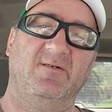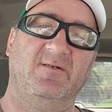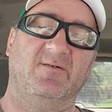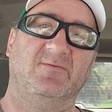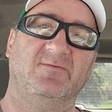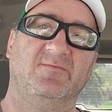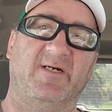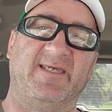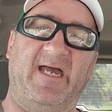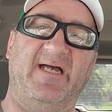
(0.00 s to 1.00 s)
you know,
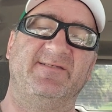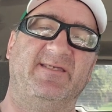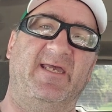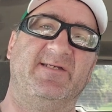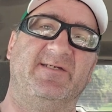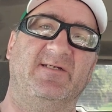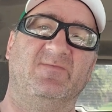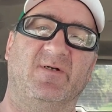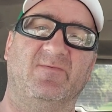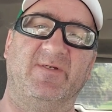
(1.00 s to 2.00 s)
a gas
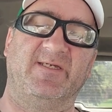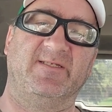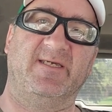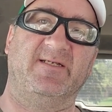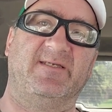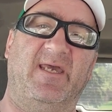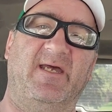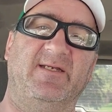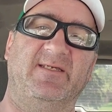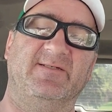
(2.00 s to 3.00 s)
station where we could get
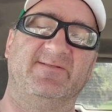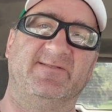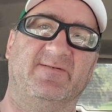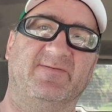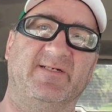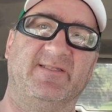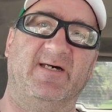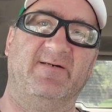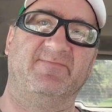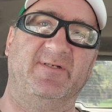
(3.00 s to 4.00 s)
candy and stuff like
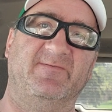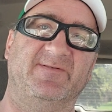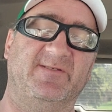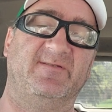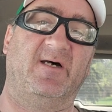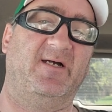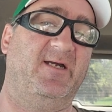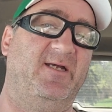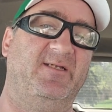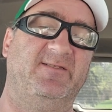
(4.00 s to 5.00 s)
that. But it was a
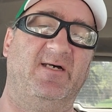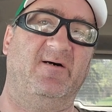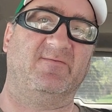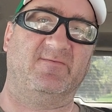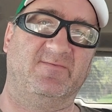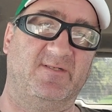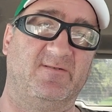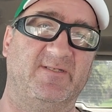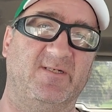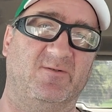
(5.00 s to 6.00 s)
tiny town,
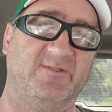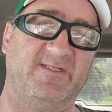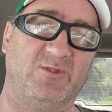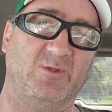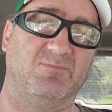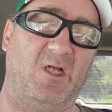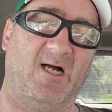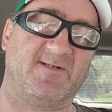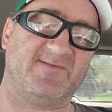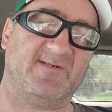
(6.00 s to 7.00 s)
literally only 2
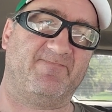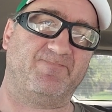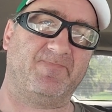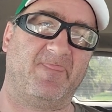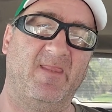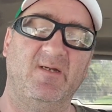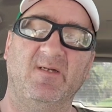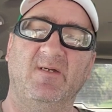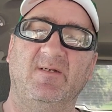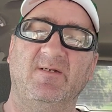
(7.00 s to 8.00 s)
blocks.
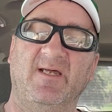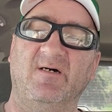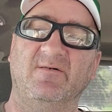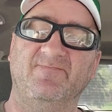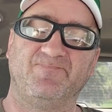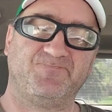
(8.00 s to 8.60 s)
Now,